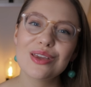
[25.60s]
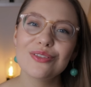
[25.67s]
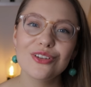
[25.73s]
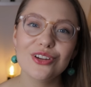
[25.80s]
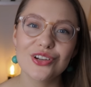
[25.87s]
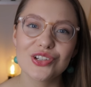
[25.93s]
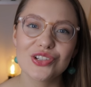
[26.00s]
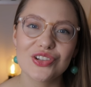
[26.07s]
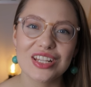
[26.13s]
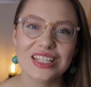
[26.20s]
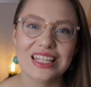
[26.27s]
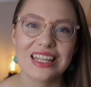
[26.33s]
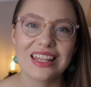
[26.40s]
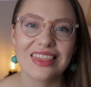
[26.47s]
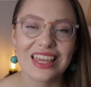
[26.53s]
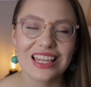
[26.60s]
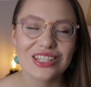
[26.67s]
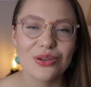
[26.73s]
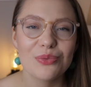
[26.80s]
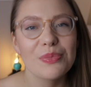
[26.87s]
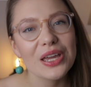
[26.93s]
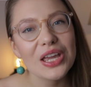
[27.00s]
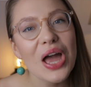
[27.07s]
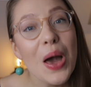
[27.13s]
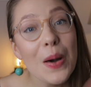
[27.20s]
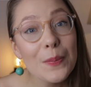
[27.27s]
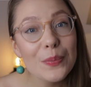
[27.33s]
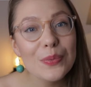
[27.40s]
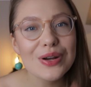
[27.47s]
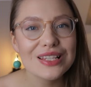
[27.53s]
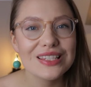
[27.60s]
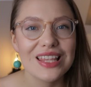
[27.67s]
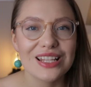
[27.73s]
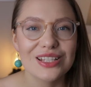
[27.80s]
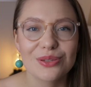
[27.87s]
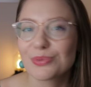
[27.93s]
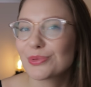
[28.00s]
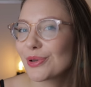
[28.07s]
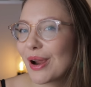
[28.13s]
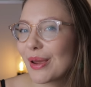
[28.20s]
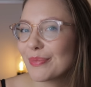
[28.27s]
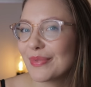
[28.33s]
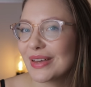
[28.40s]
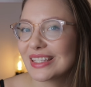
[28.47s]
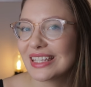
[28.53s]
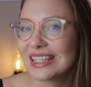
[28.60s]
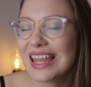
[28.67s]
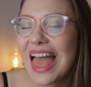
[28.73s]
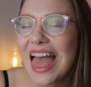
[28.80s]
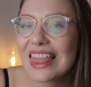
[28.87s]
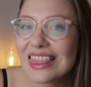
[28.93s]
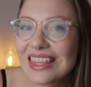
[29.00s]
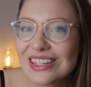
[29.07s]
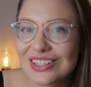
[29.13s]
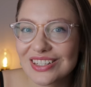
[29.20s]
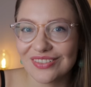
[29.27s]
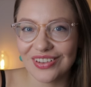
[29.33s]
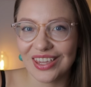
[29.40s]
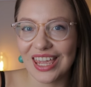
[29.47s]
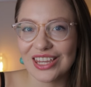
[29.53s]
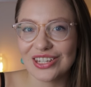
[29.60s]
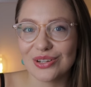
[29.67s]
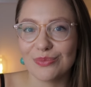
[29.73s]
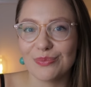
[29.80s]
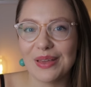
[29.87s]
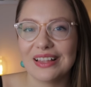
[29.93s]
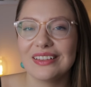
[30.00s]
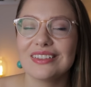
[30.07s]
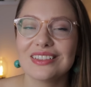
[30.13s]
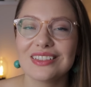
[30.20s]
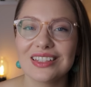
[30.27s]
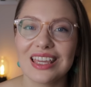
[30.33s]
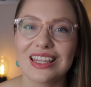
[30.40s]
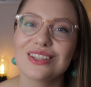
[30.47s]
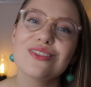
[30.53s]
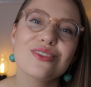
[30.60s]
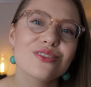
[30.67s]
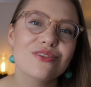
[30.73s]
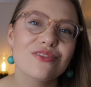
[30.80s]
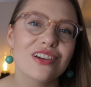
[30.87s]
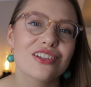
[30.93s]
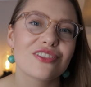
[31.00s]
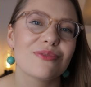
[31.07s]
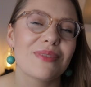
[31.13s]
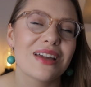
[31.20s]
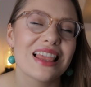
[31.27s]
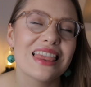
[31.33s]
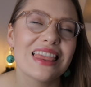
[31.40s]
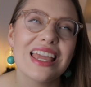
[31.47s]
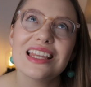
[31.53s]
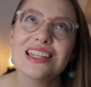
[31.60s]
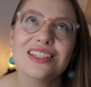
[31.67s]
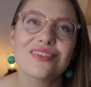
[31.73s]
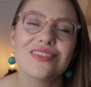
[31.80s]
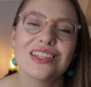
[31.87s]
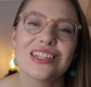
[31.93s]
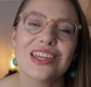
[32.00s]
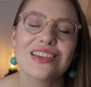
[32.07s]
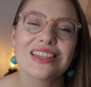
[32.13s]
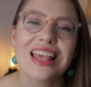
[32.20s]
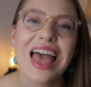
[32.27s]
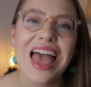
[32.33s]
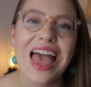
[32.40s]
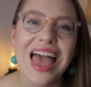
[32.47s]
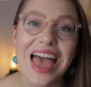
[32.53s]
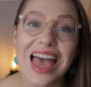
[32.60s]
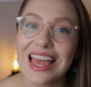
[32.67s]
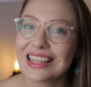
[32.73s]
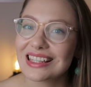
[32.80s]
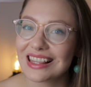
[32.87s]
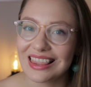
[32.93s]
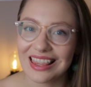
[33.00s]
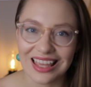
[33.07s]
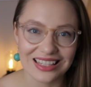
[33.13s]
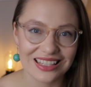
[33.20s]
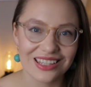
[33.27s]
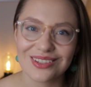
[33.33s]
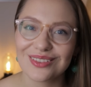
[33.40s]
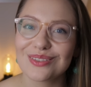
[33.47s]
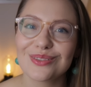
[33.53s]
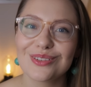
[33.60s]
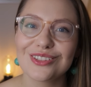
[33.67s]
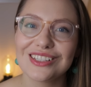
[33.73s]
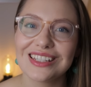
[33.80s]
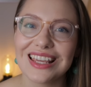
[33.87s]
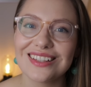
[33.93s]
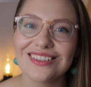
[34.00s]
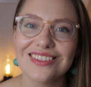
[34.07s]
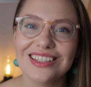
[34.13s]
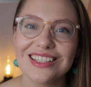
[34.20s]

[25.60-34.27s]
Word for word: if you're interested in that topic, press that subscribe button and the notification bell to get notified of my latest videos and let's get on with today's